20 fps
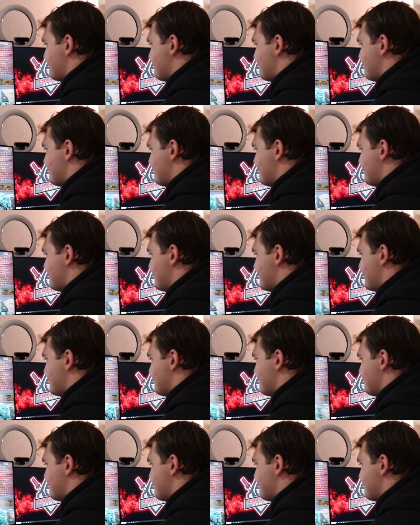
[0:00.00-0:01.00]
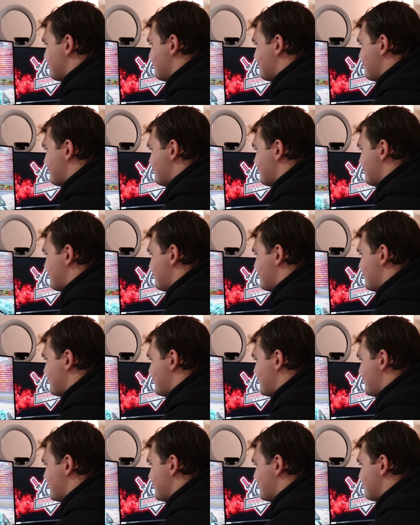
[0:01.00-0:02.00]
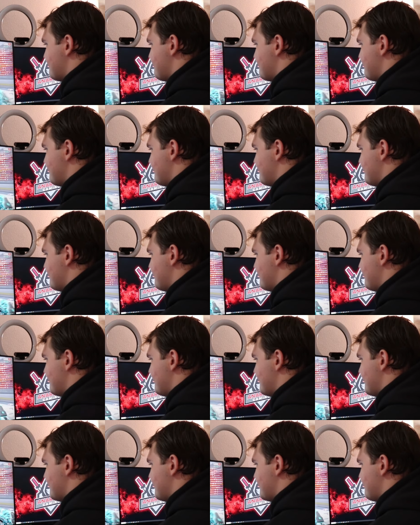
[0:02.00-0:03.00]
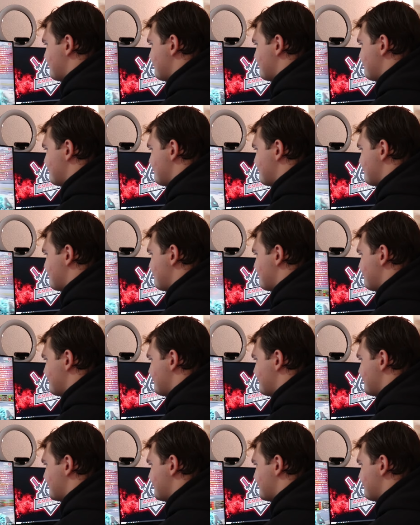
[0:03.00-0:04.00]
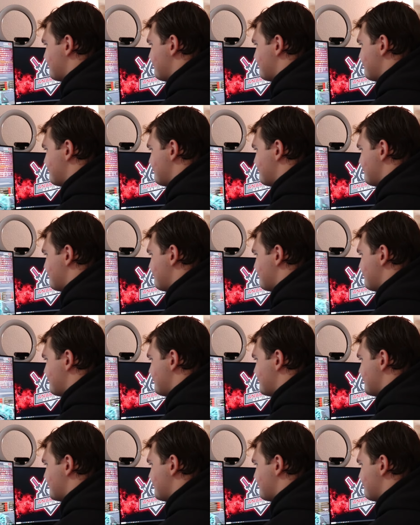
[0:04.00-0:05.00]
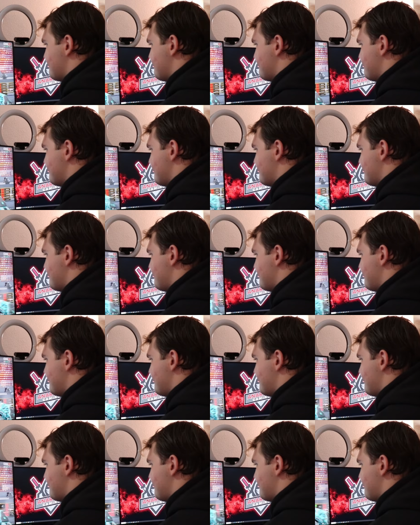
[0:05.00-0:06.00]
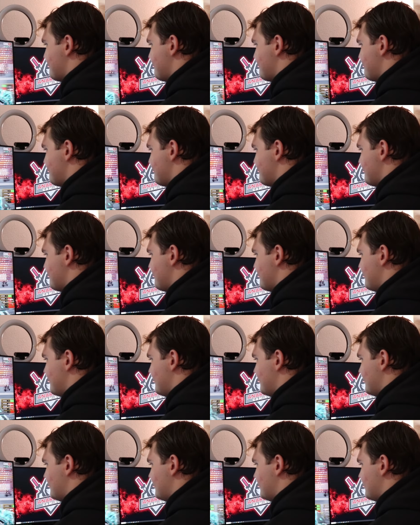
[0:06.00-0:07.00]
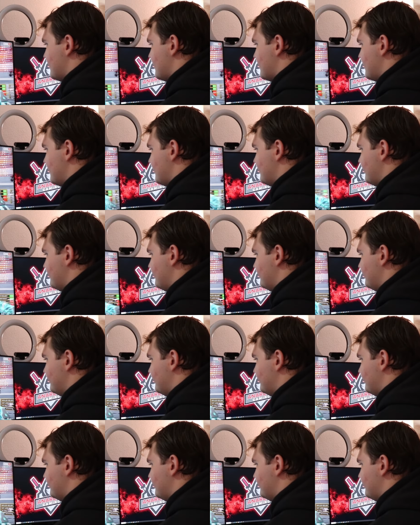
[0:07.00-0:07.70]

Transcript: Nothing is said.